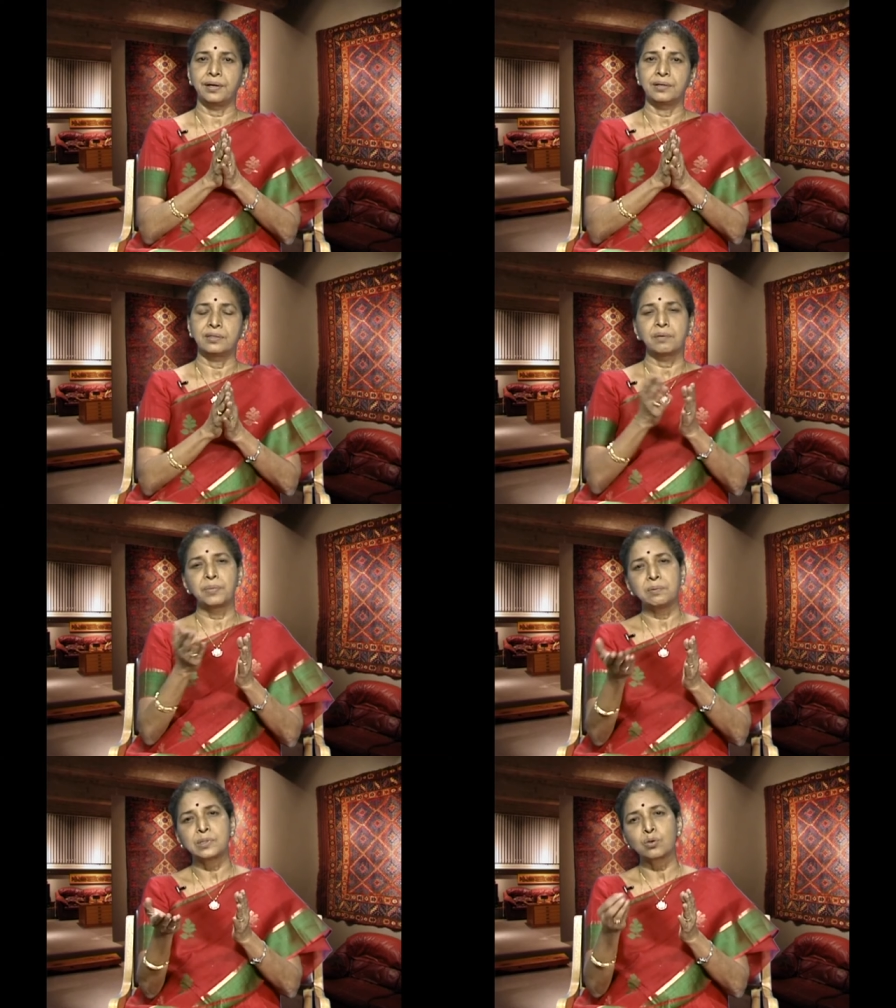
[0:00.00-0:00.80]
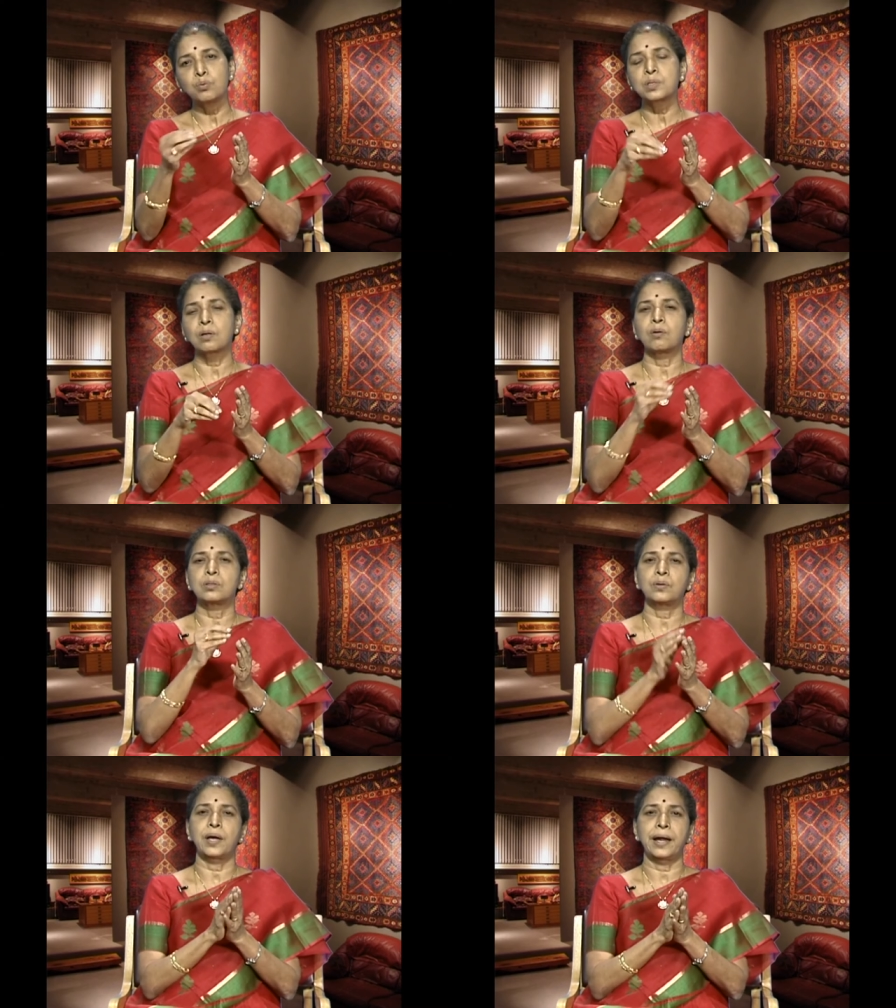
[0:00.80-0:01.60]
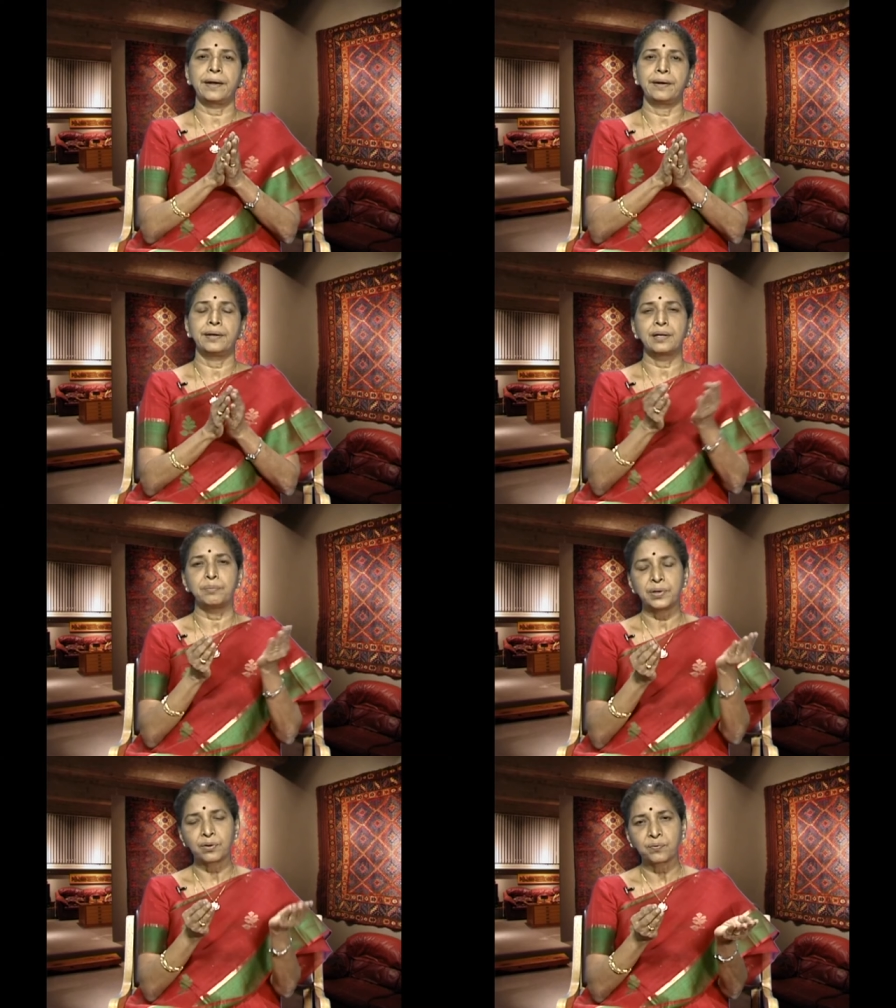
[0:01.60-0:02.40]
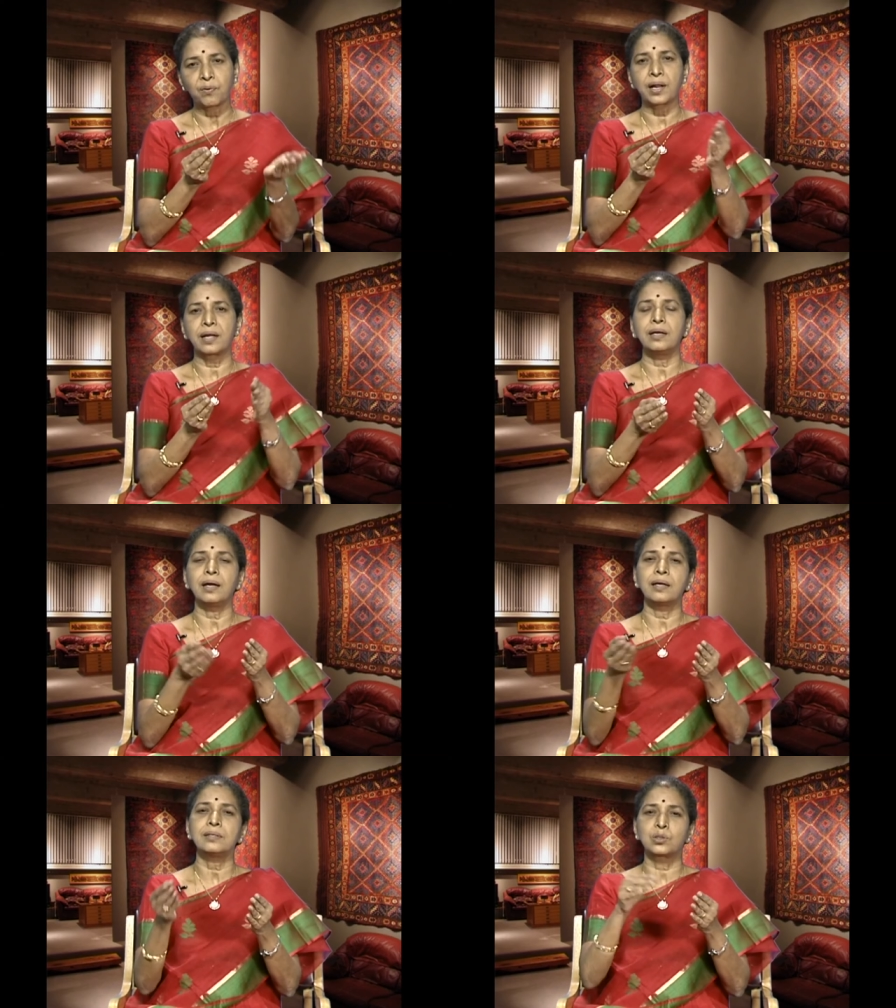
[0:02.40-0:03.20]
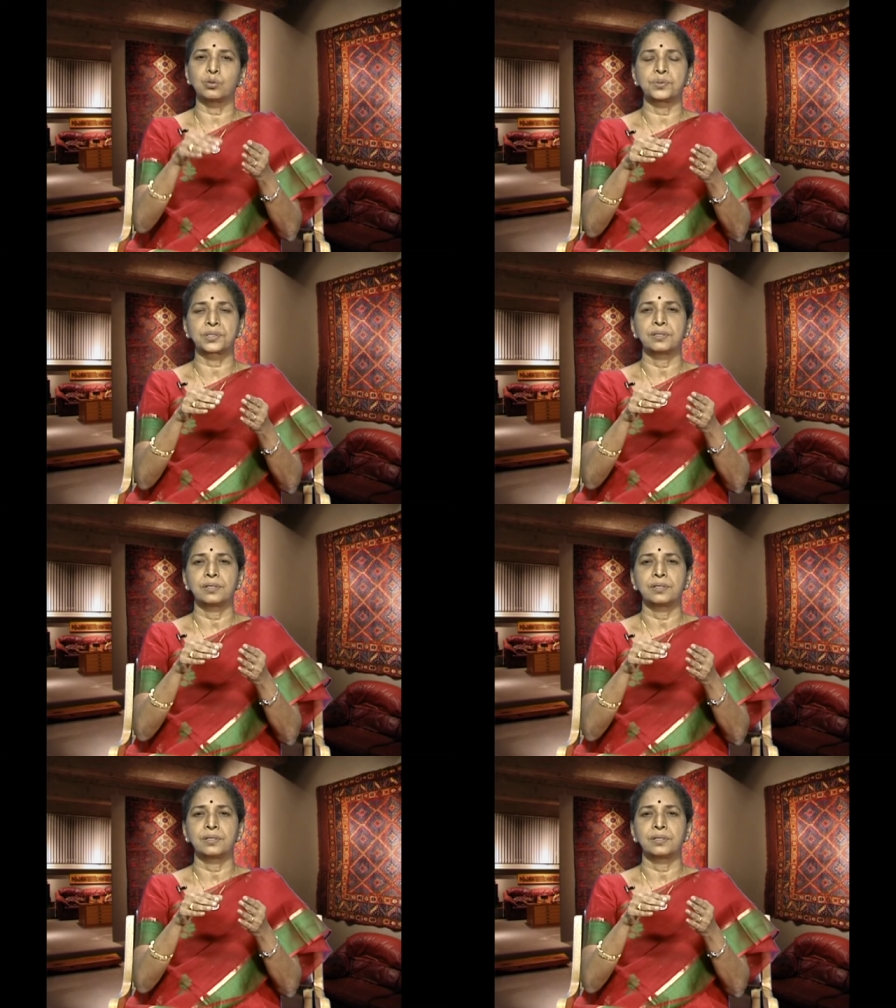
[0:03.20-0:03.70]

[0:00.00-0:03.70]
Sometimes soaps are also added little bit of alkali and soaps